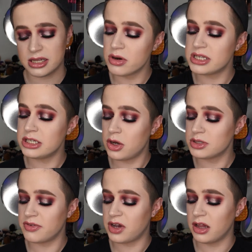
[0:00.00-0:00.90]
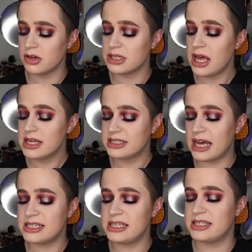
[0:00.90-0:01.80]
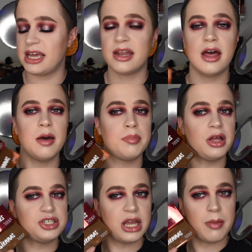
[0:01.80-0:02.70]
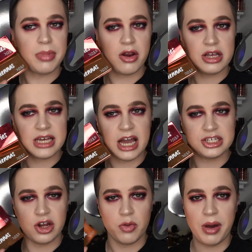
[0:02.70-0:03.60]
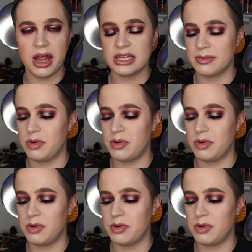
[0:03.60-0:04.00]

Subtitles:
of course the dose of colors Sassy Sienna and Blushing Berries eyeshadow palettes.